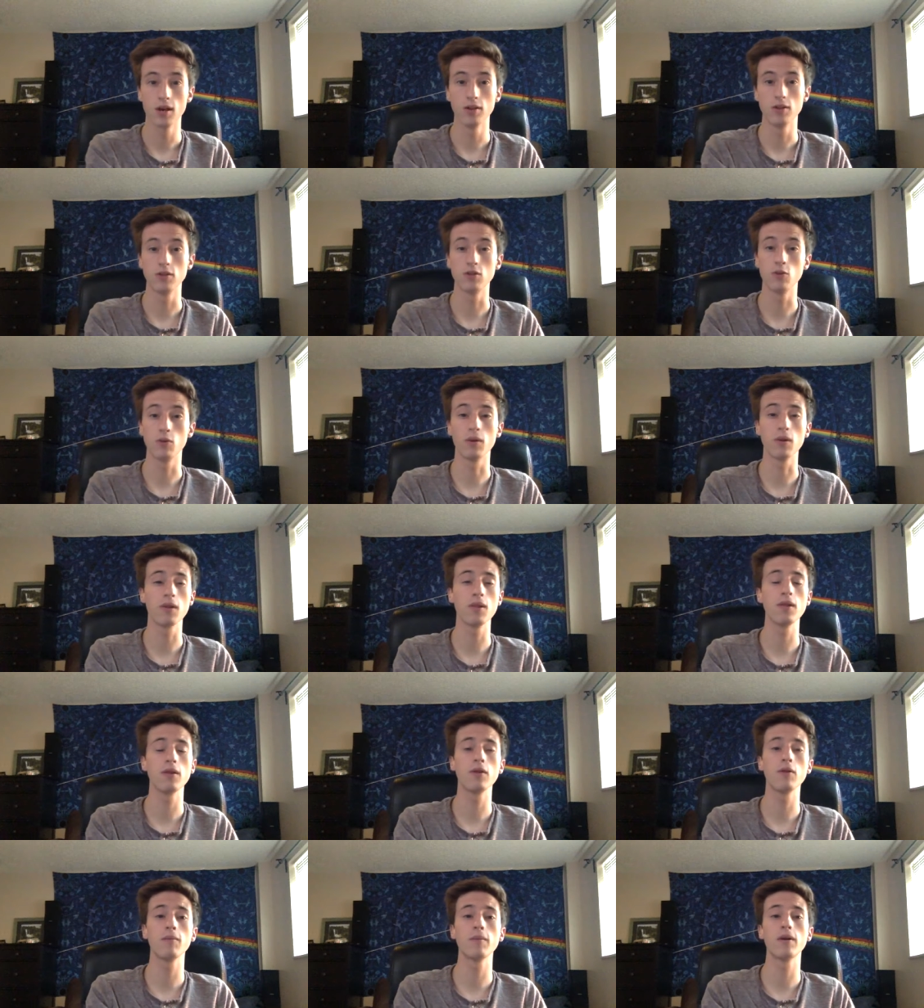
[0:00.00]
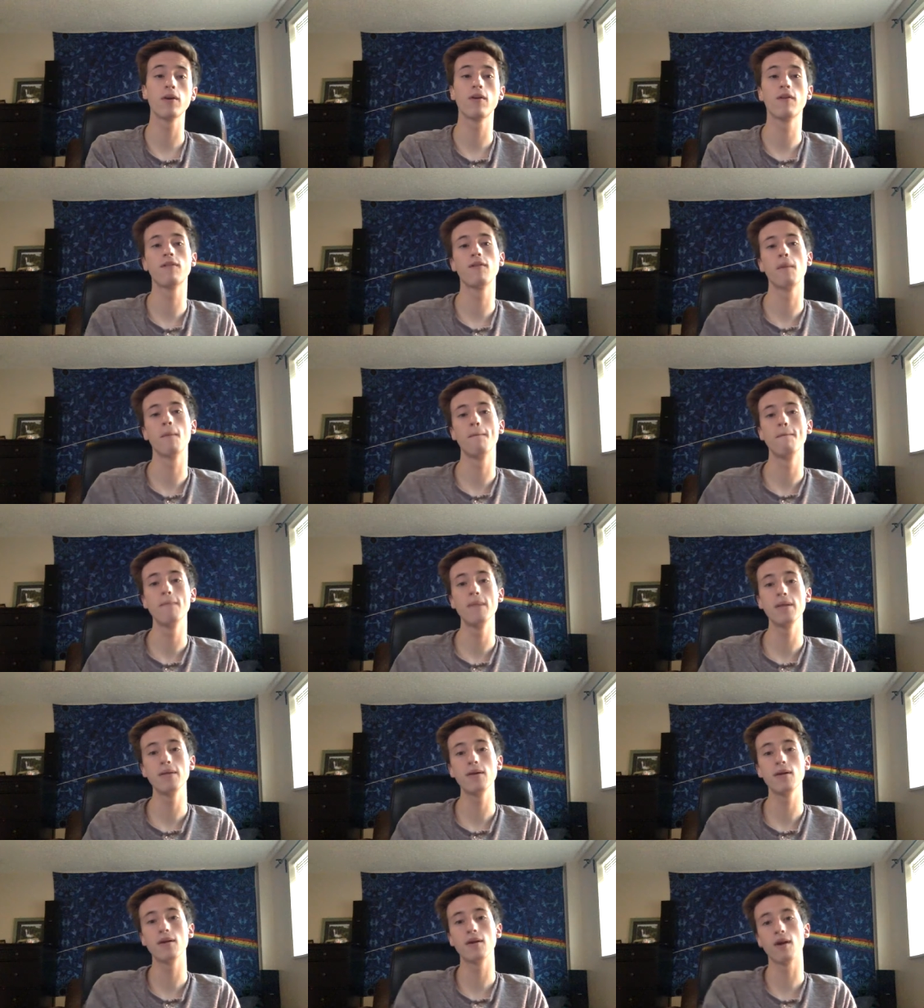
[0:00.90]
to do a little bit over $1
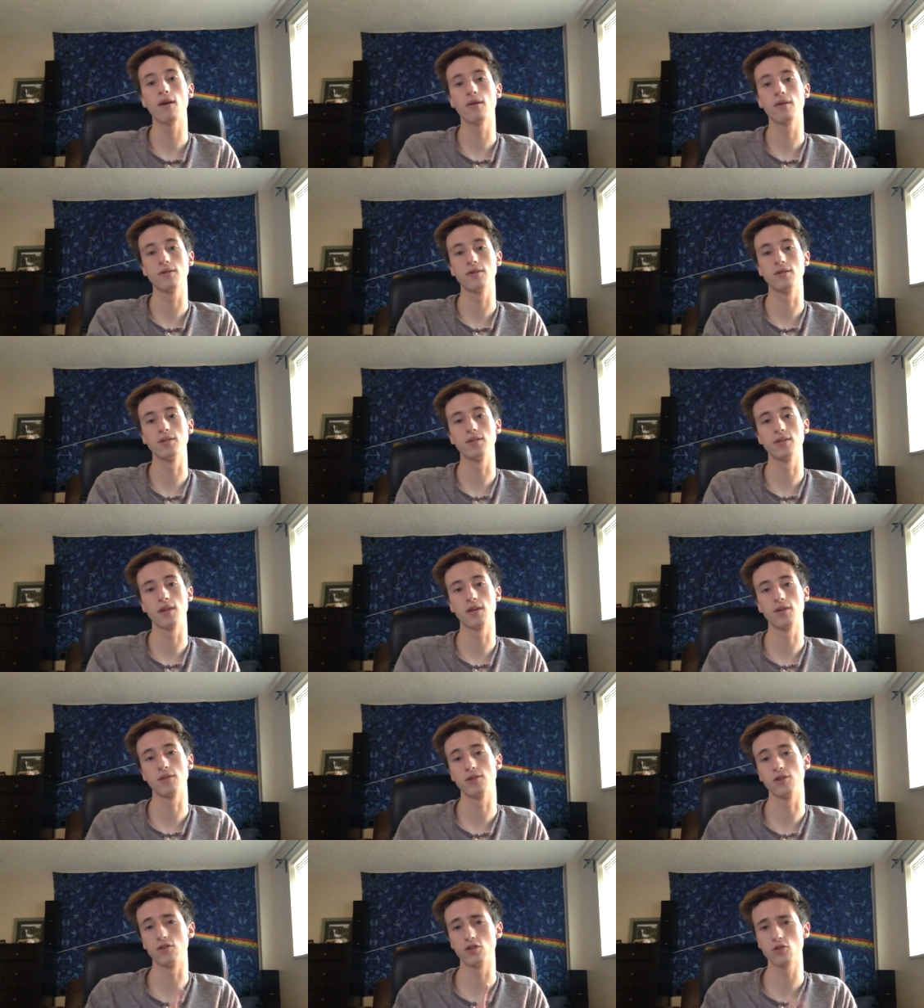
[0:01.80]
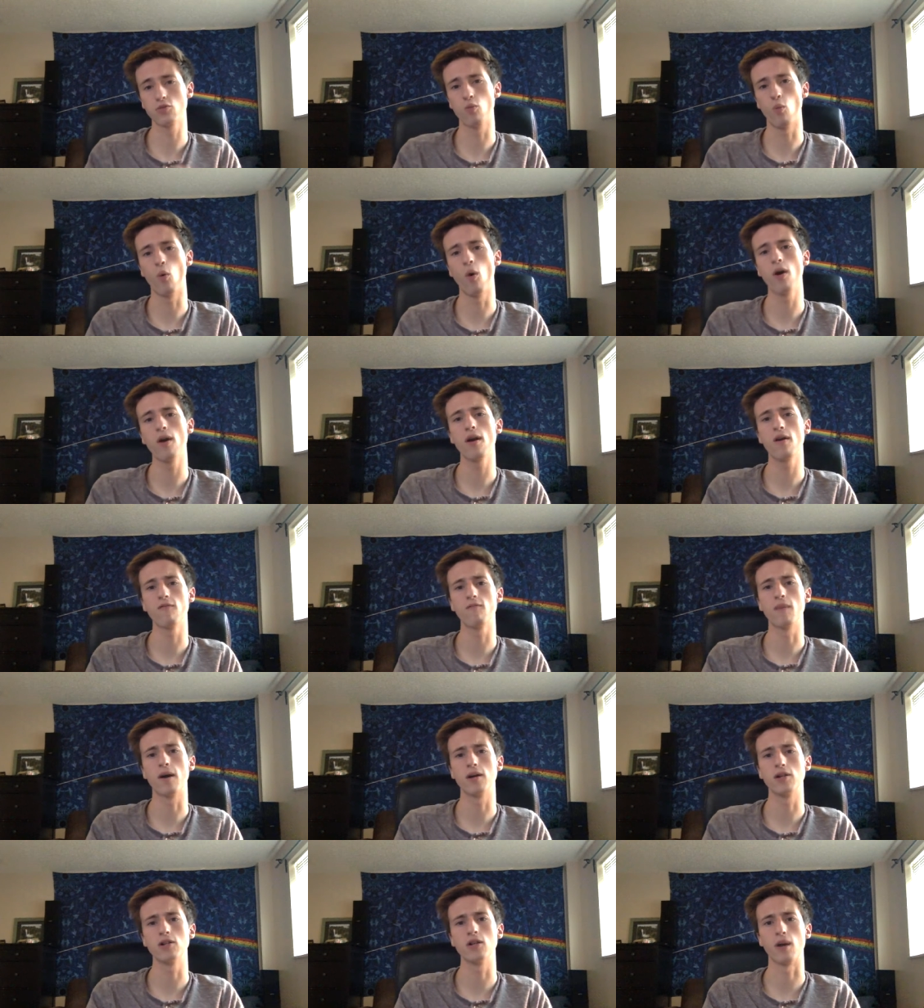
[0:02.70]
million in sales on just one of
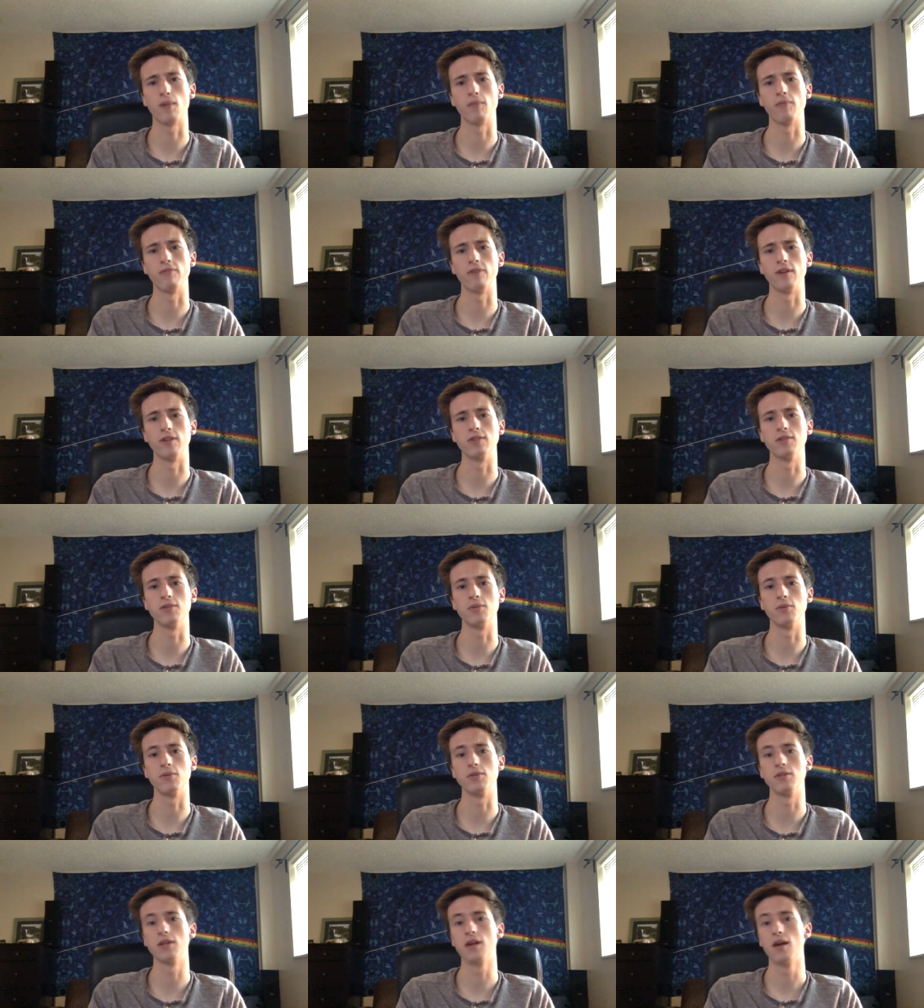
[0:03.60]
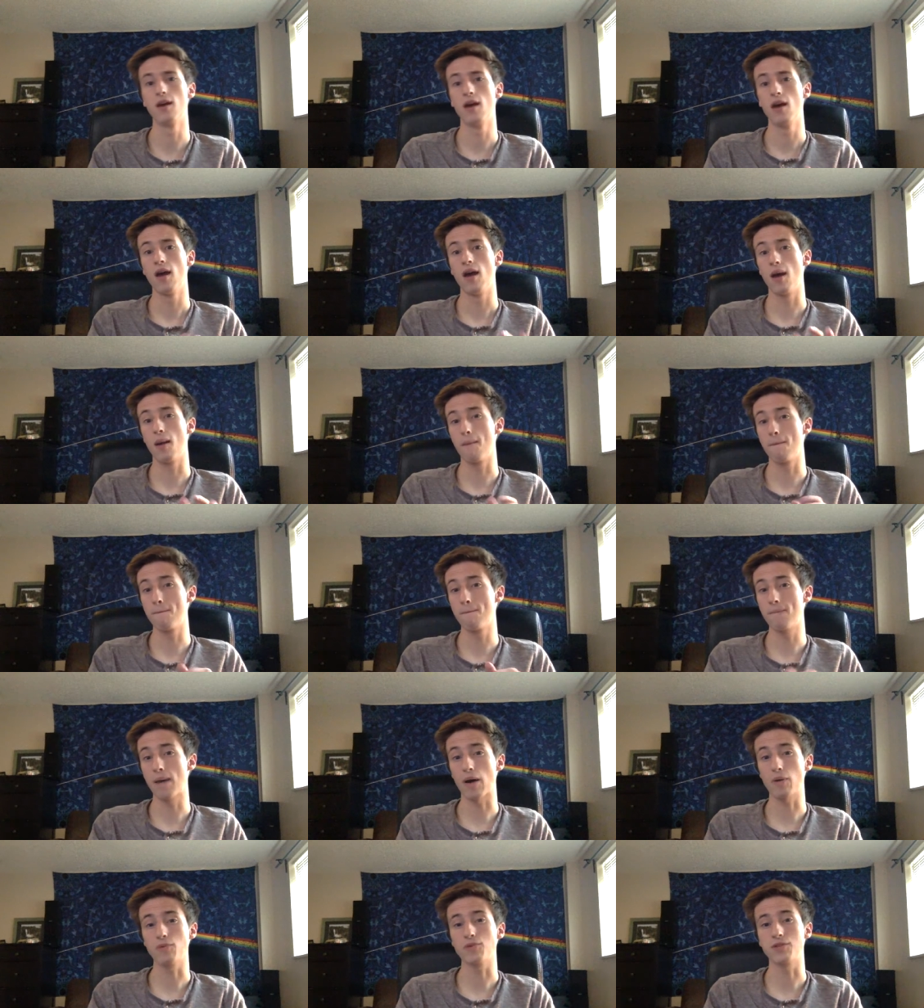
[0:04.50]
my Shopify stores in
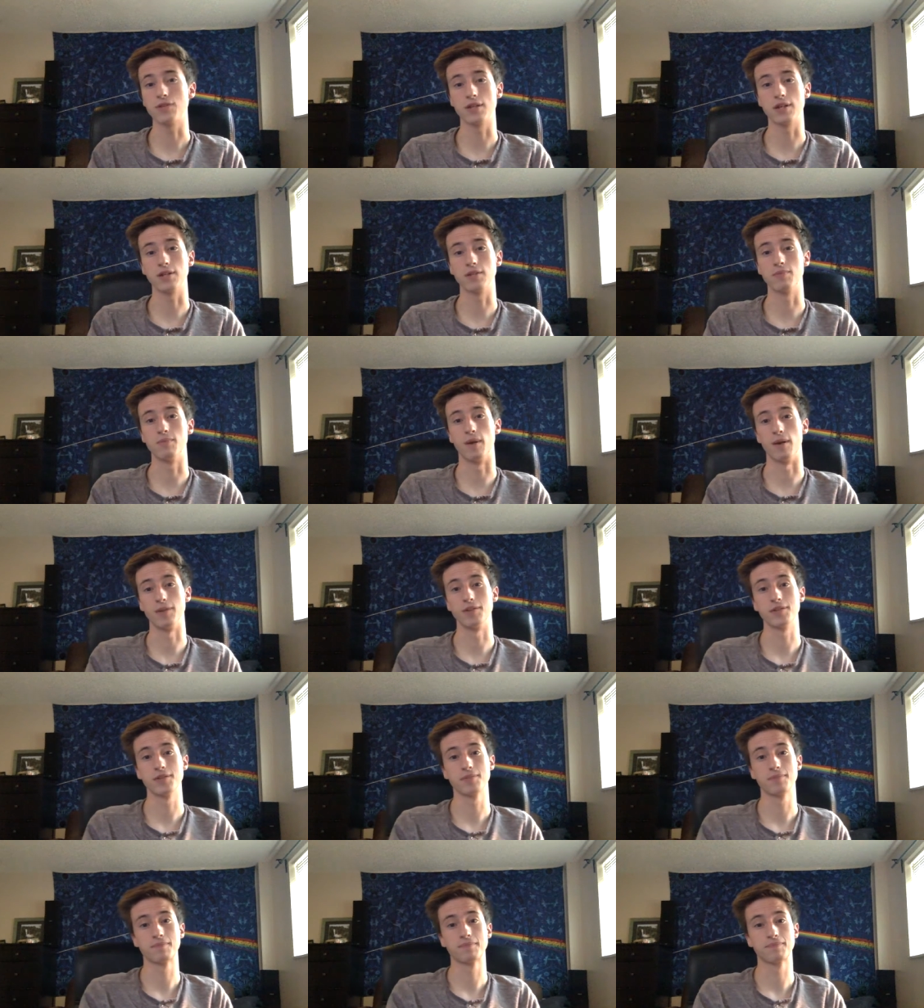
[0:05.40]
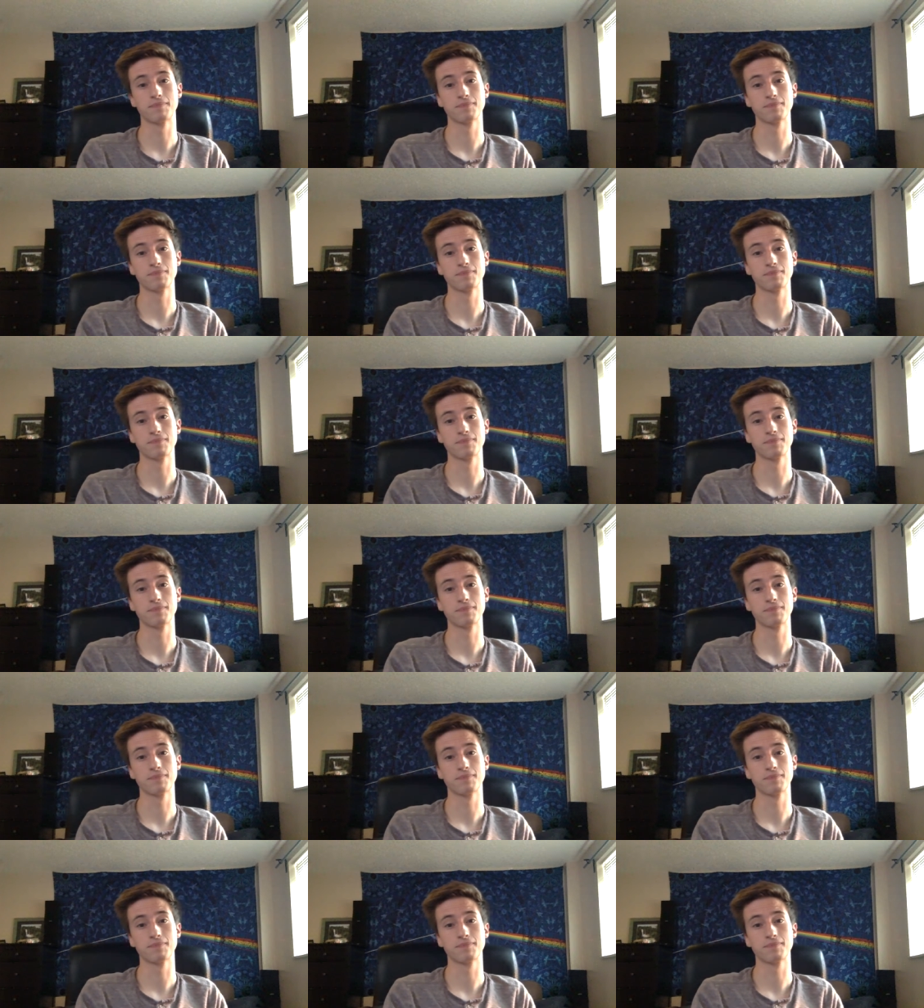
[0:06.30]
about 6 months.